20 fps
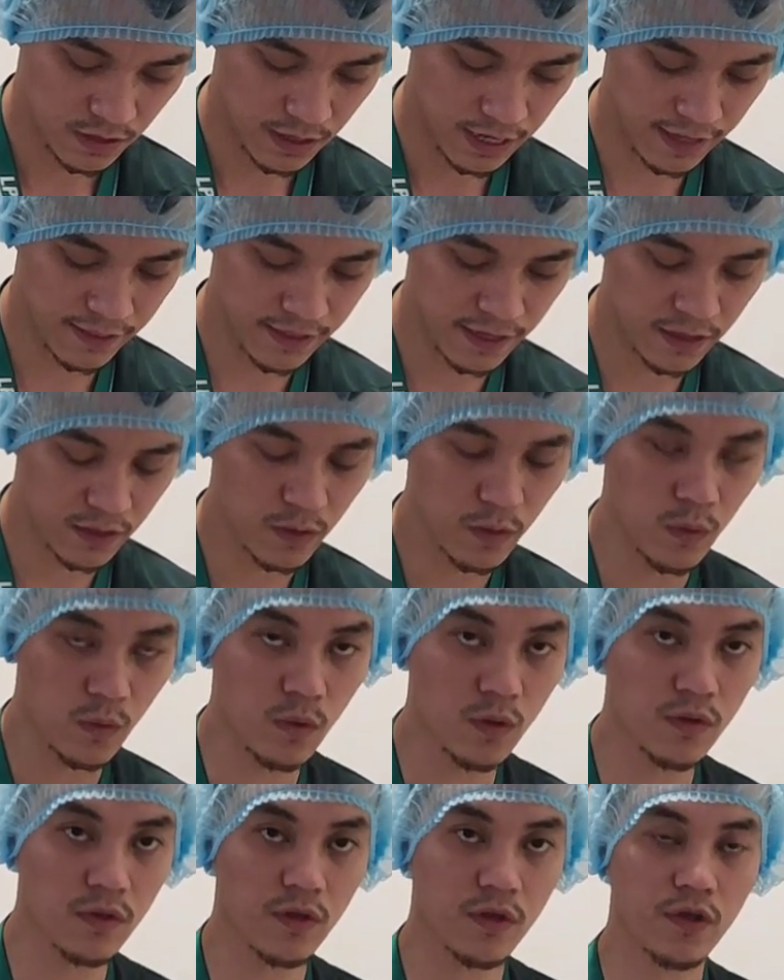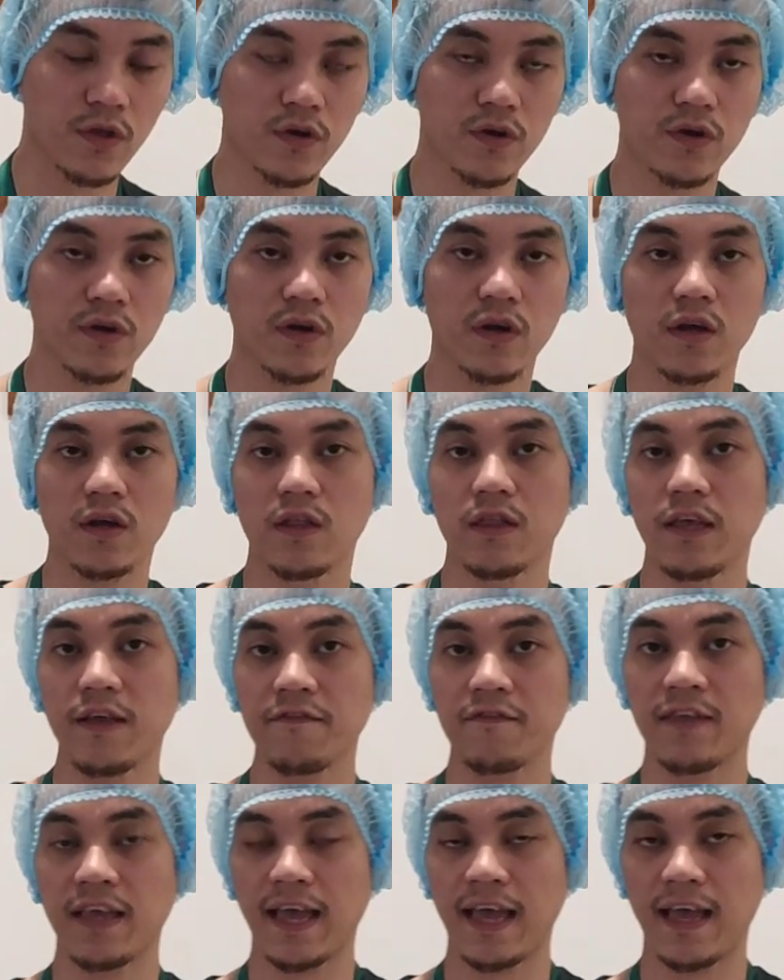And then hold your
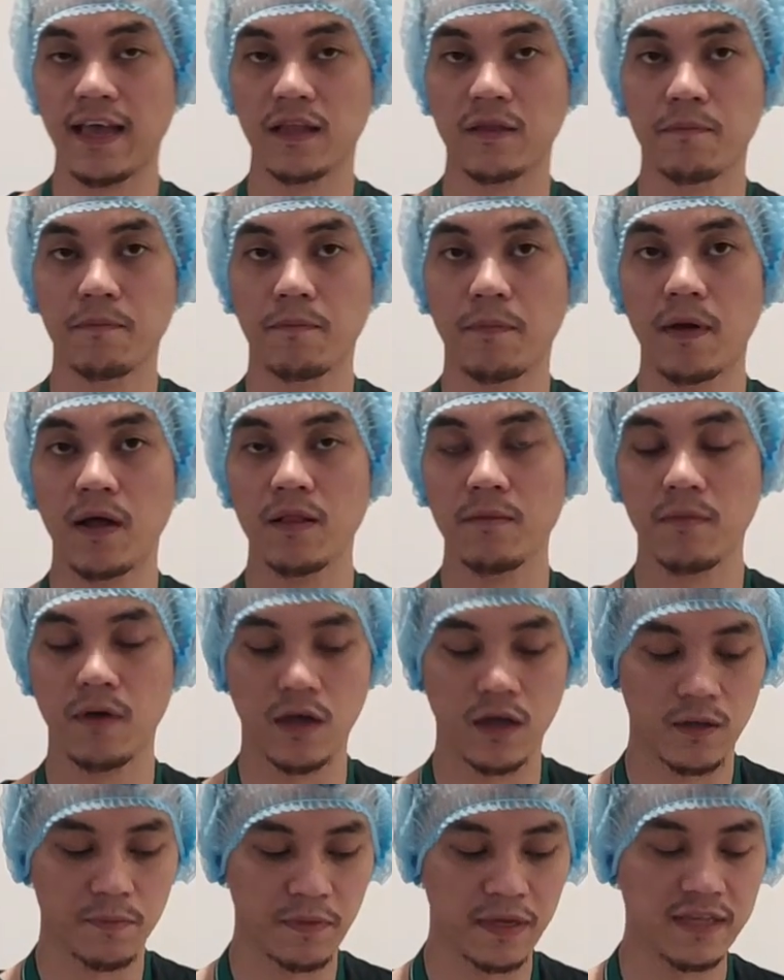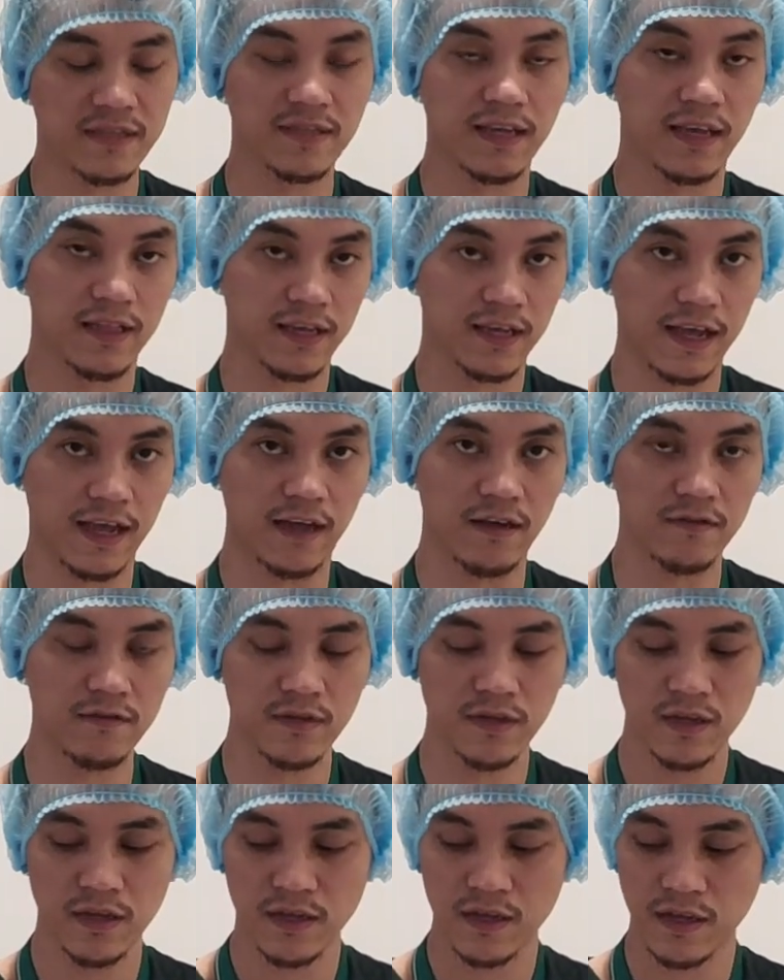left hand palm up inside the gown,
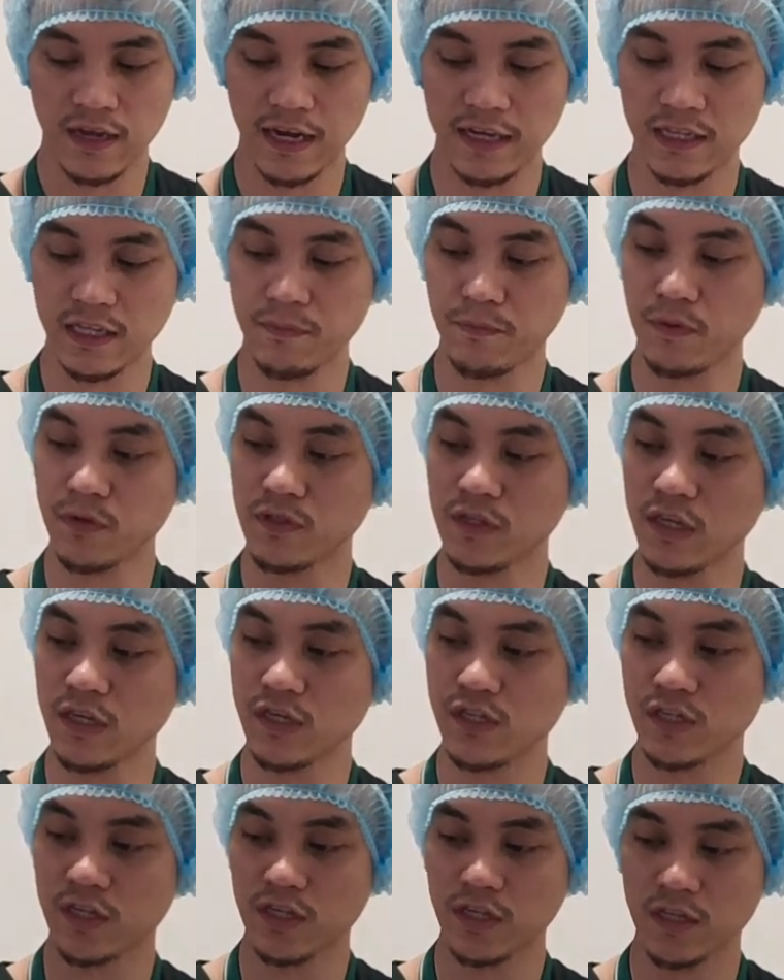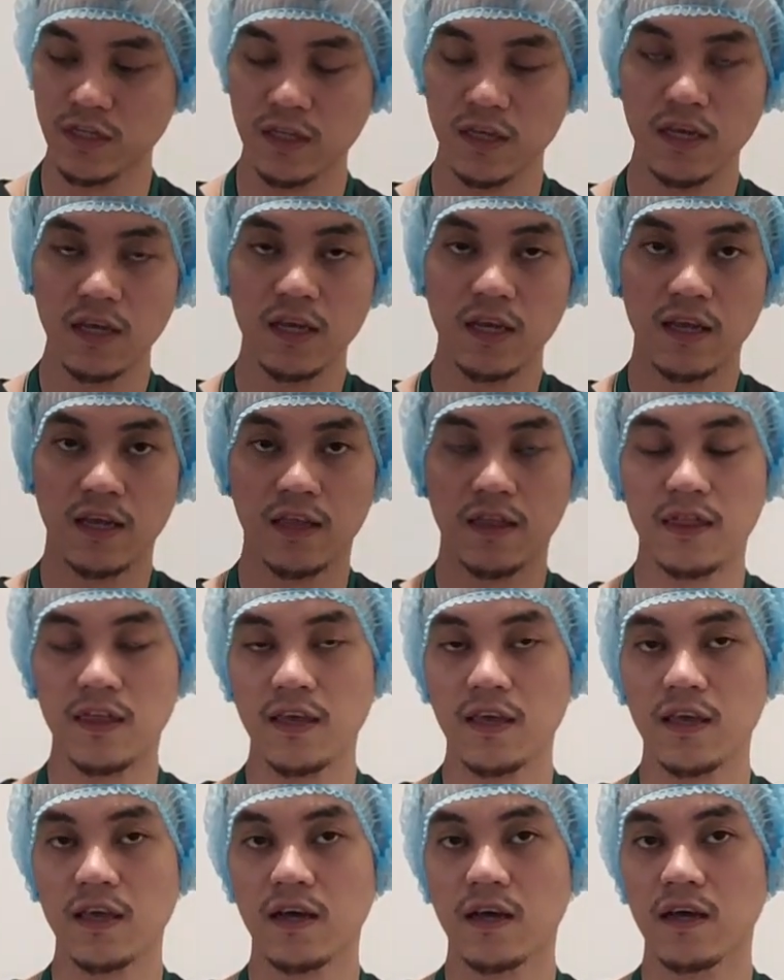and then position
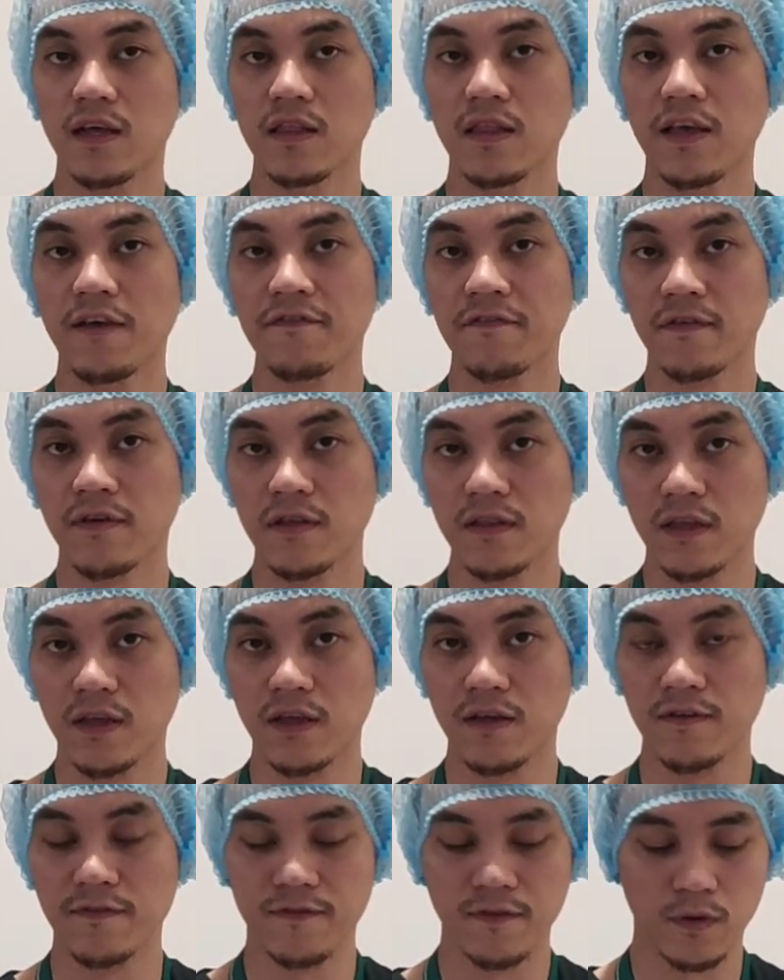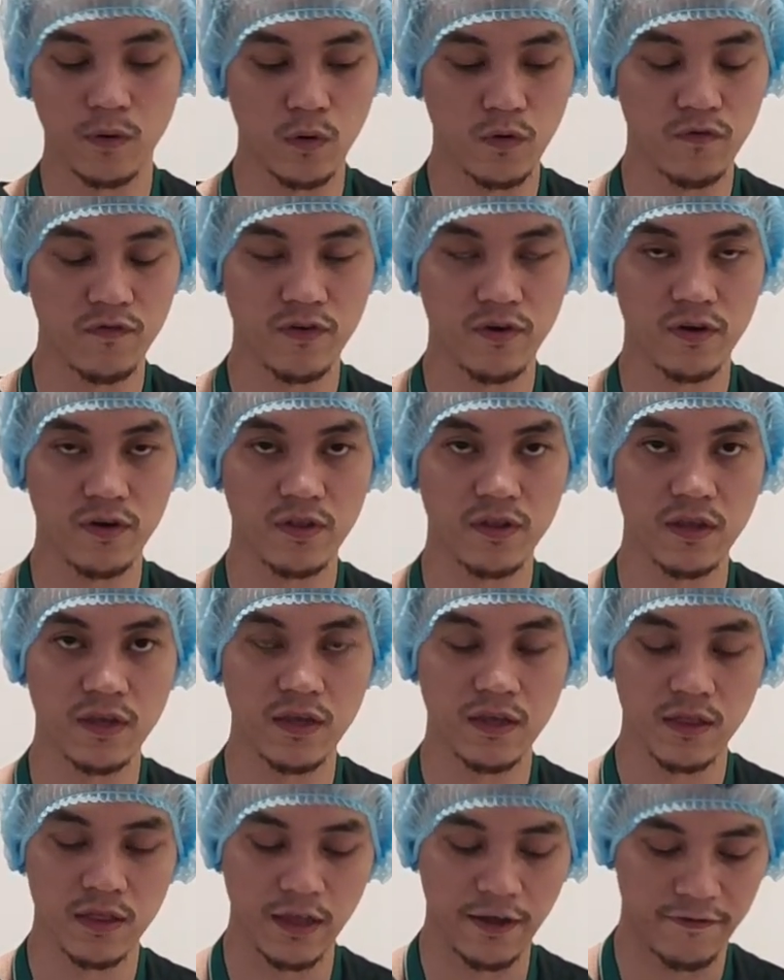the left glove over
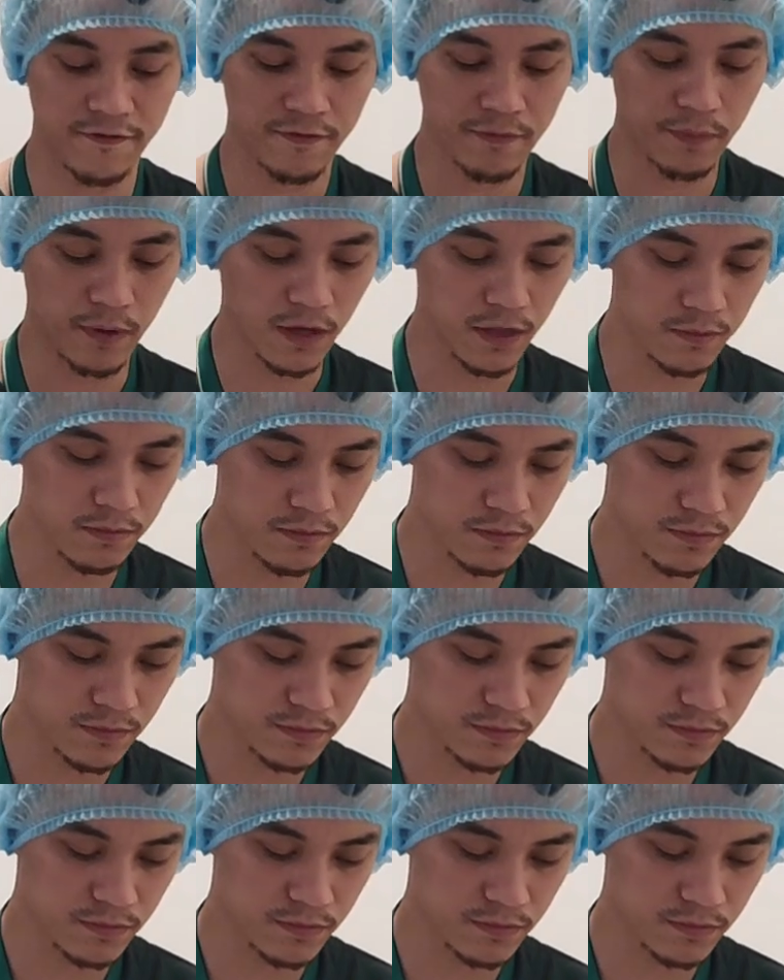the left palm.